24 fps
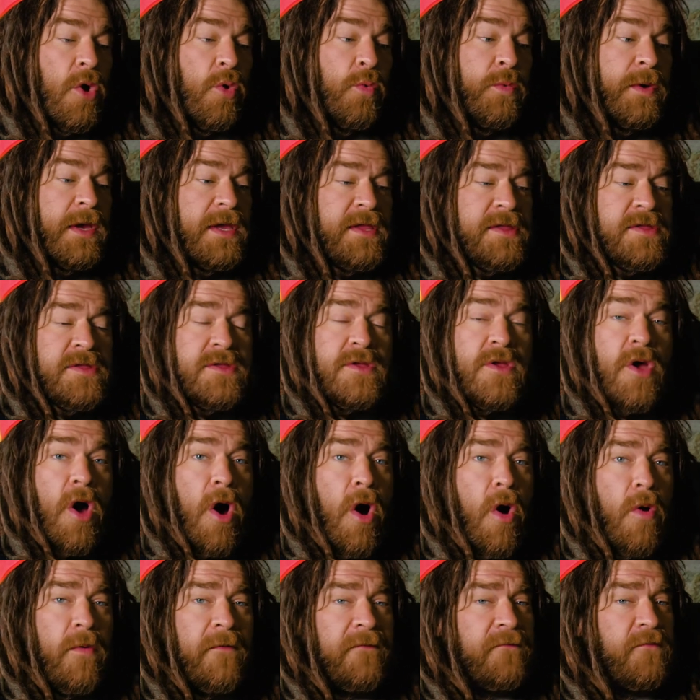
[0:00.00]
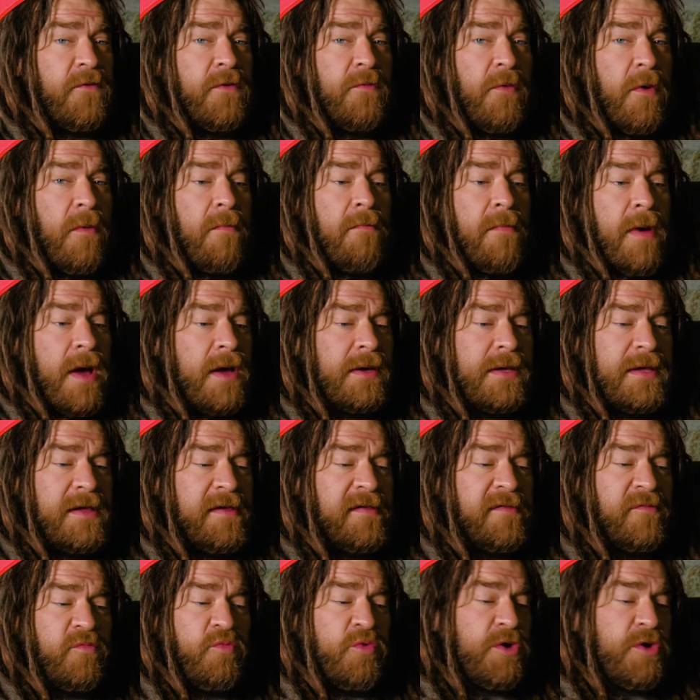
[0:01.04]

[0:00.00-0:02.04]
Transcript: "We'd know if we were monkeys,